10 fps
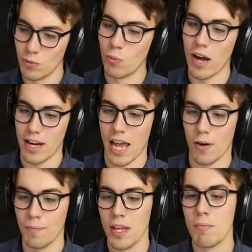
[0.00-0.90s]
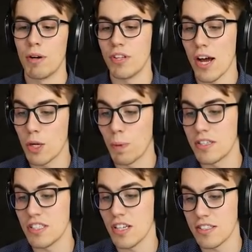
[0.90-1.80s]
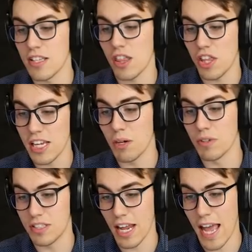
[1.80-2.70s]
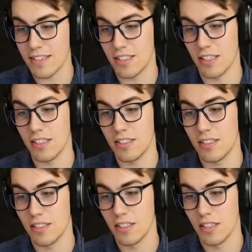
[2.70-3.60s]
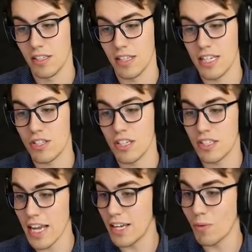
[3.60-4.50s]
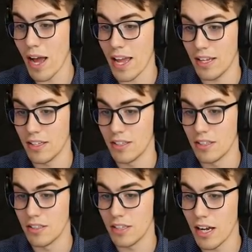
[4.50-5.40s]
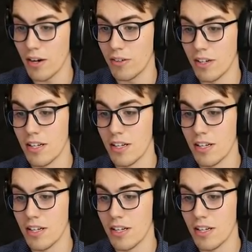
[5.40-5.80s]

What now? But if the other person doesn't think it was an accident, then he's going to take it away. You know?